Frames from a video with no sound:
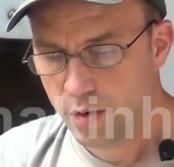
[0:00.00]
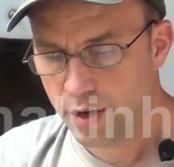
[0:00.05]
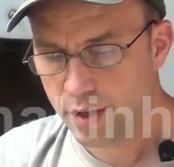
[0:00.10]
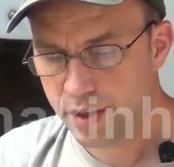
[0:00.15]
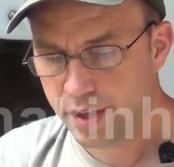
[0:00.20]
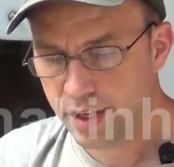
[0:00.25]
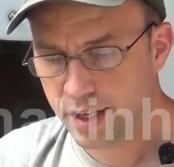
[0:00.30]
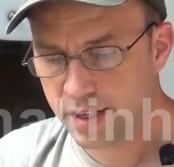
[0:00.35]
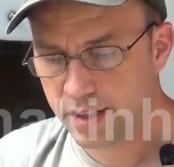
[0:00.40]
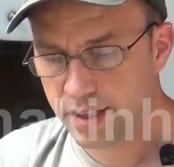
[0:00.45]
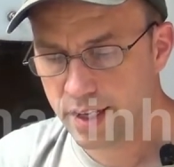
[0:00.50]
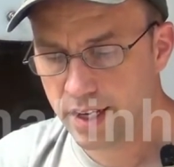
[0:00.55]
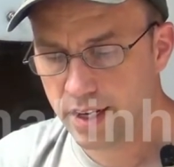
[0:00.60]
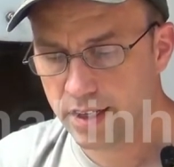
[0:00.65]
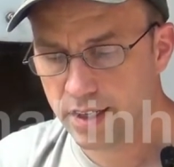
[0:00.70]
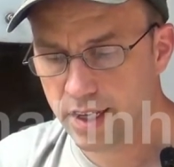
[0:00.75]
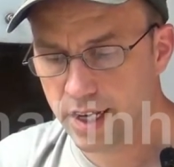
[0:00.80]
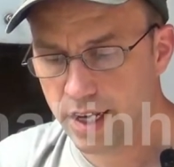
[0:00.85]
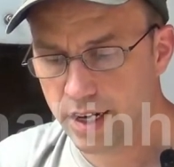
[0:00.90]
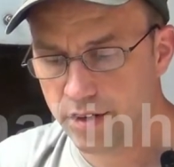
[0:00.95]
One thing that
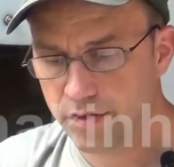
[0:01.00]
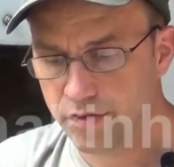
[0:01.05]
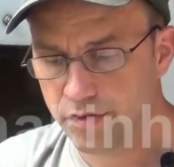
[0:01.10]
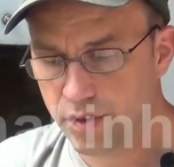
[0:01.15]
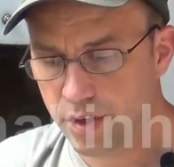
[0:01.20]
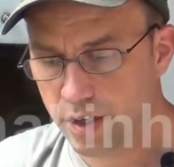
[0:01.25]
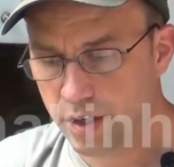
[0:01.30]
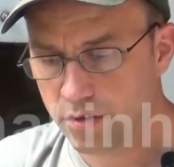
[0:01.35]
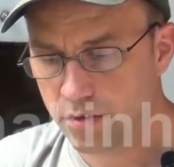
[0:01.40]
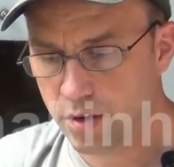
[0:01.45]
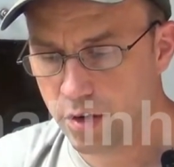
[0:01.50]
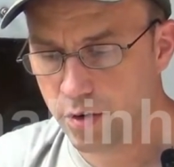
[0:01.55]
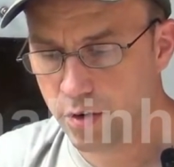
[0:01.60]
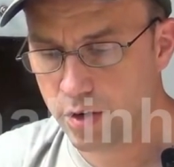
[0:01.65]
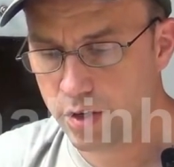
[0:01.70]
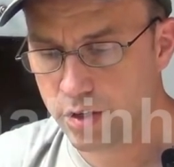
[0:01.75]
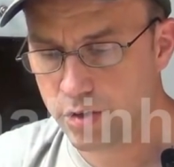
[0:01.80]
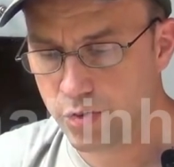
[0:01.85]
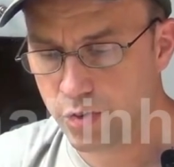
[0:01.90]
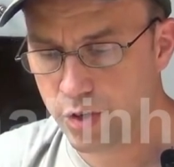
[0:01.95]
a lot of
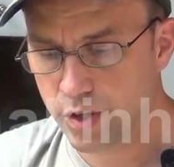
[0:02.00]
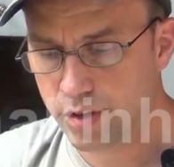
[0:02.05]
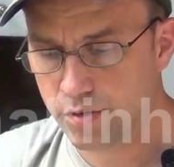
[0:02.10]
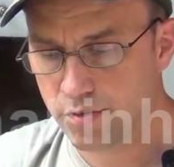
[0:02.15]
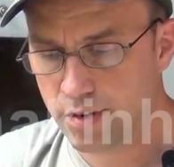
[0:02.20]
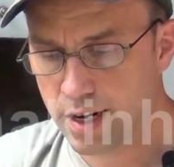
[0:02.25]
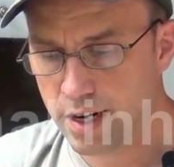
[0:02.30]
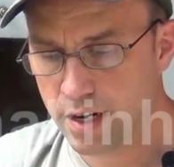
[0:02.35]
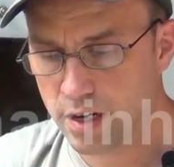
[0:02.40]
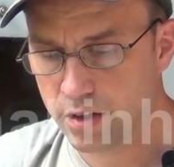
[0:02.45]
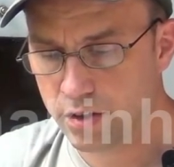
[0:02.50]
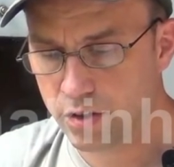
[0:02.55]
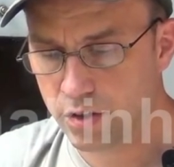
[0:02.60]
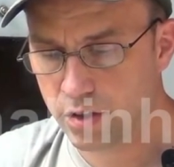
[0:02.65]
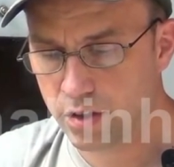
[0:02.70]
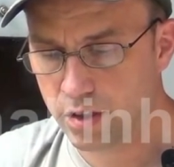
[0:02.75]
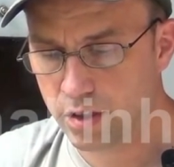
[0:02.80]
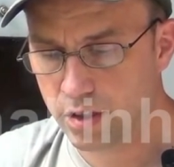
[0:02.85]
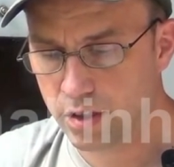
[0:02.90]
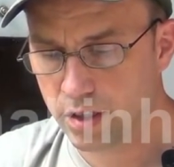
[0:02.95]
growers with round
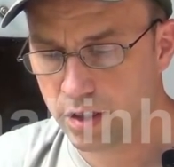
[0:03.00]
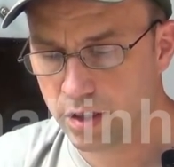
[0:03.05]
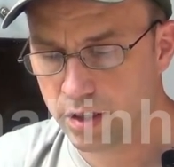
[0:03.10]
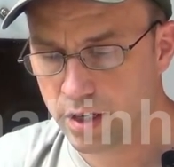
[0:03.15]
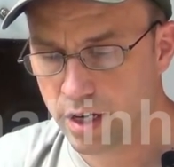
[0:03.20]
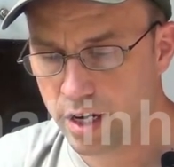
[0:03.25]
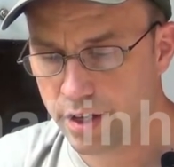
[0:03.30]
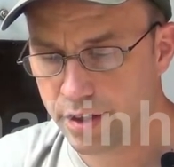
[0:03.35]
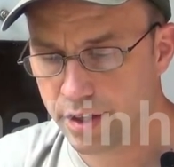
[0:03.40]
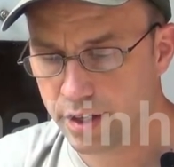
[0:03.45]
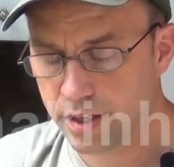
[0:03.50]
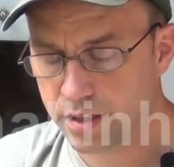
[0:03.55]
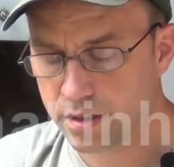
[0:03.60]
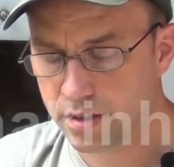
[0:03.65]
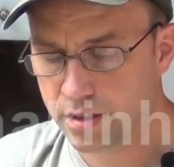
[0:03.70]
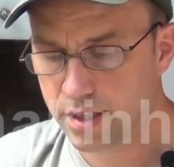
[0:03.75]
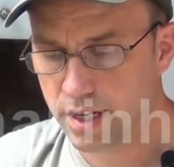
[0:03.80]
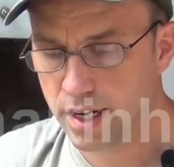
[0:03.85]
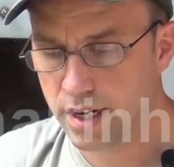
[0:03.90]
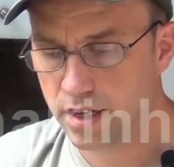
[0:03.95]
or Gothic
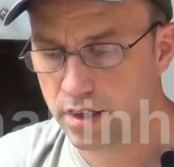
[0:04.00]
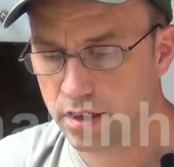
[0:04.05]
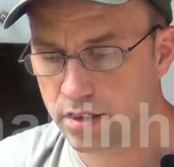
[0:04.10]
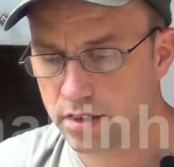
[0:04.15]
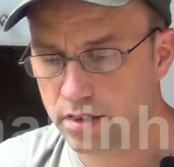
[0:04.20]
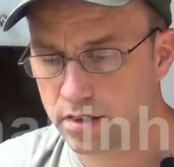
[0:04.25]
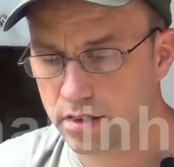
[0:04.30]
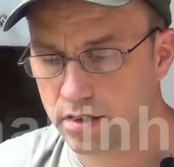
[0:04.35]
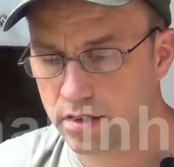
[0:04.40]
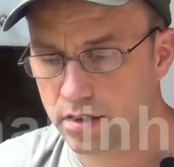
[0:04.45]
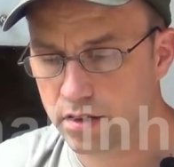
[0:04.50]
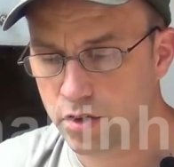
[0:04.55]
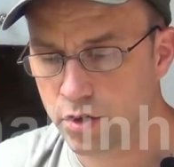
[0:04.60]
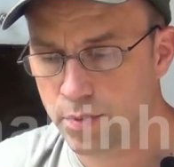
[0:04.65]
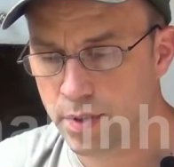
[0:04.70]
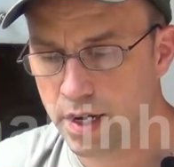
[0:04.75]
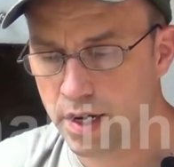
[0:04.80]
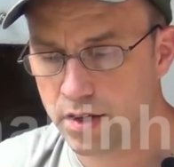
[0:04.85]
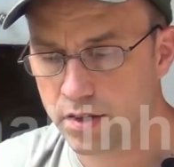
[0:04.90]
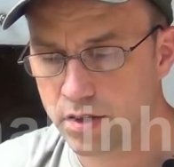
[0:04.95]
style
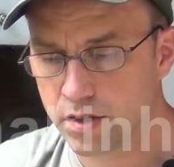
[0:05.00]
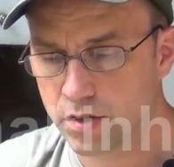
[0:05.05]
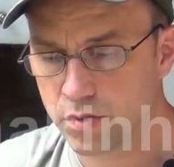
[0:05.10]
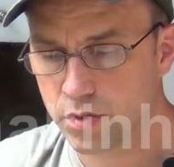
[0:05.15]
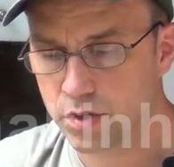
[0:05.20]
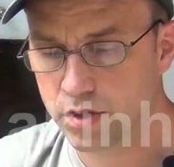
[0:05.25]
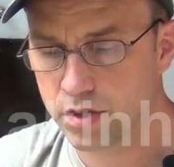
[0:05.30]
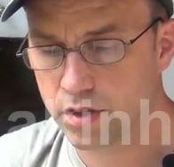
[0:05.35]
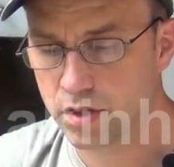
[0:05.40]
hoop houses will